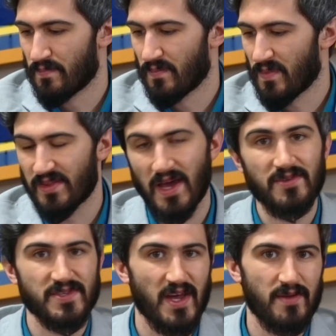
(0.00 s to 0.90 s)
on the
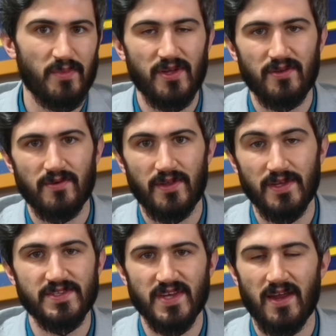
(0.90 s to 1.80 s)
outside, but on the
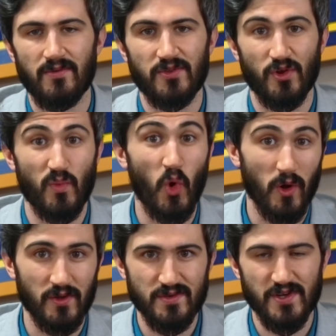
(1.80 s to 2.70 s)
inside with her
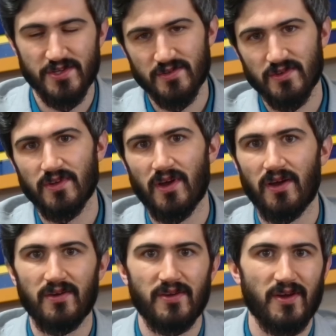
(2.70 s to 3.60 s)
morals, which
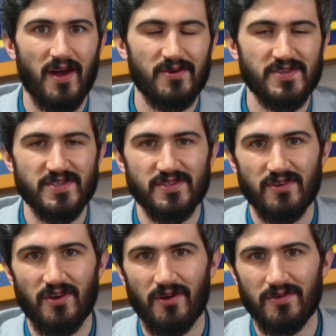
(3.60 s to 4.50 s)
I was
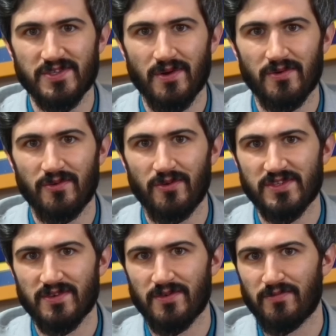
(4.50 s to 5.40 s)
always someone who
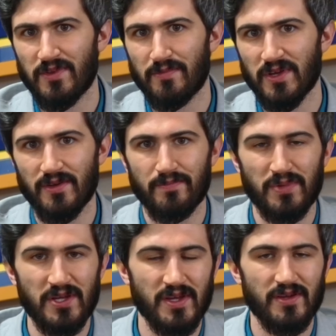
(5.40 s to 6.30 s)
was of the
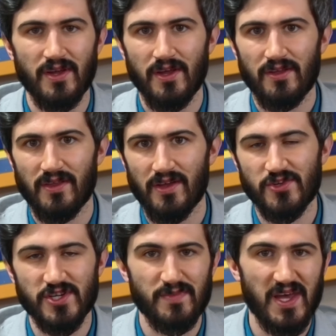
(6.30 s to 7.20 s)
opinion that you
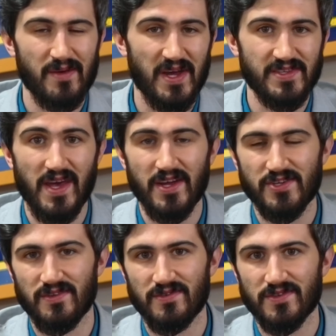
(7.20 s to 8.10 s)
judge a man by his
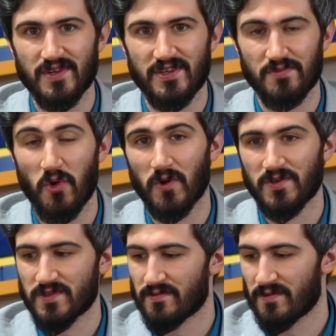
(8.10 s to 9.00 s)
actions and his
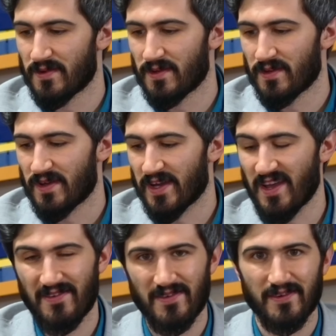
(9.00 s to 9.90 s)
morals. I
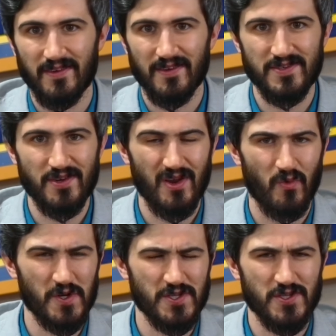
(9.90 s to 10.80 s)
can't consider a
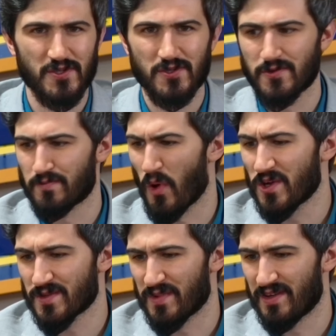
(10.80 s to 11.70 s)
work
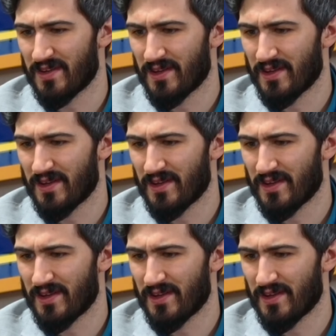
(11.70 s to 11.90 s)
spokesman